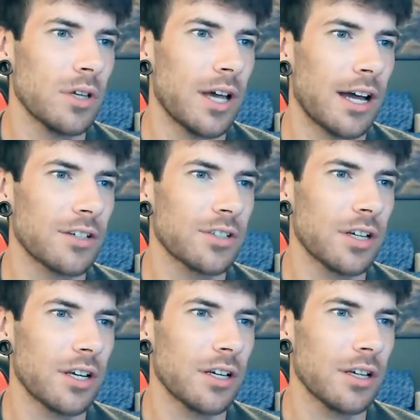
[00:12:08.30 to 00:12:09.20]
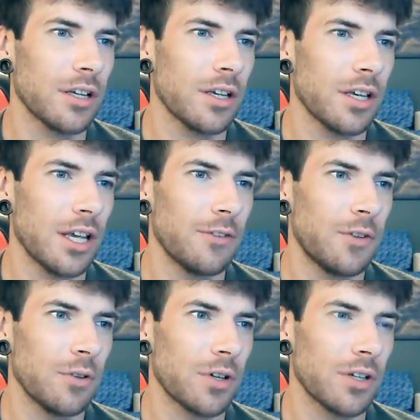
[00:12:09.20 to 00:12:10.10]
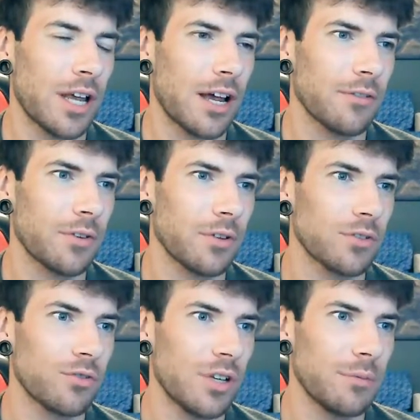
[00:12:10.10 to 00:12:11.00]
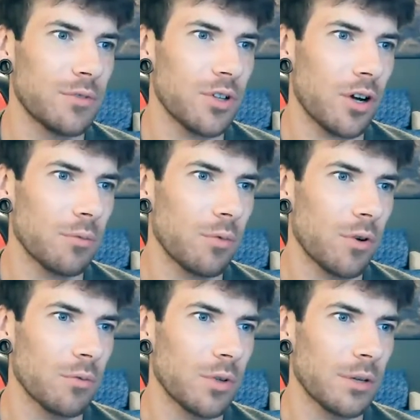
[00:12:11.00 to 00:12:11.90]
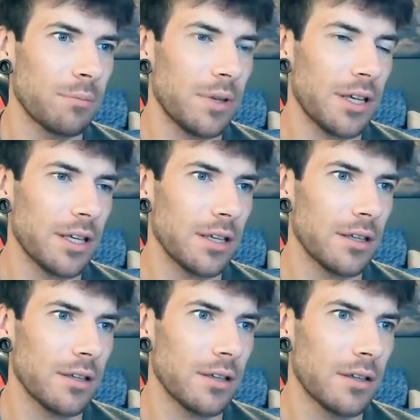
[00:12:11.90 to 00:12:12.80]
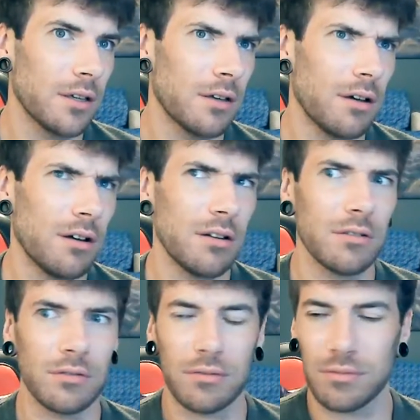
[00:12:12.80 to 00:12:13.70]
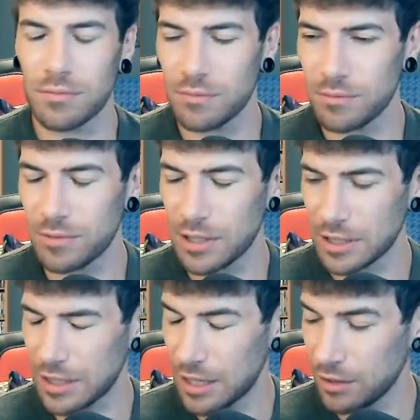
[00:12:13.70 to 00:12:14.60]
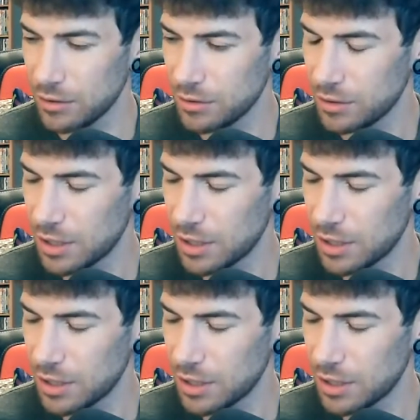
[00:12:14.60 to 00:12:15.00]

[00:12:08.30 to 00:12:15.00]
Angela, if you could have your dream job, what would it be? Oh, fucking hell.